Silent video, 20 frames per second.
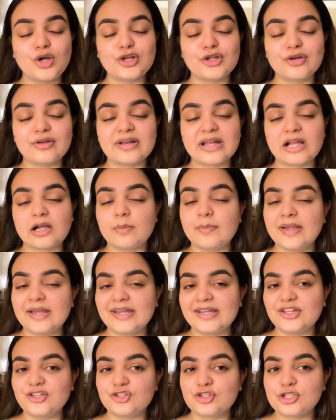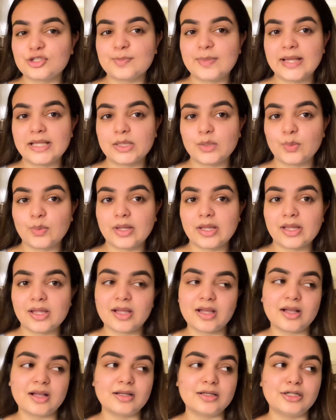your recommendations, by the way,
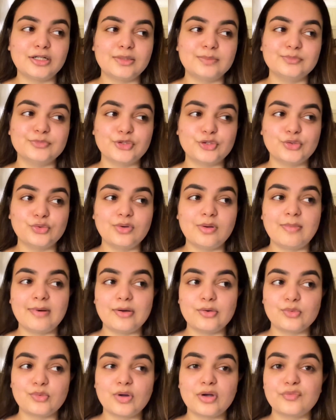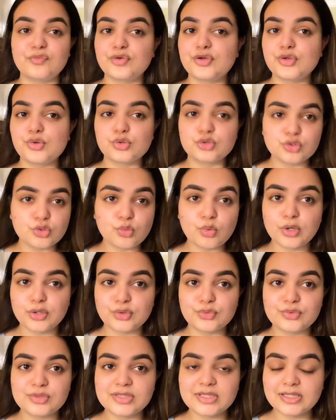you know, about what videos you want
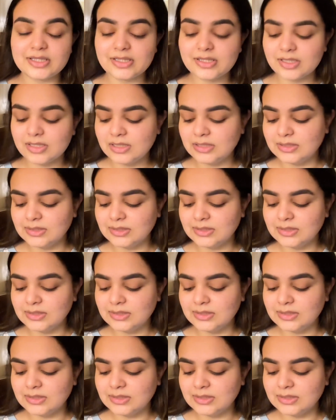to see.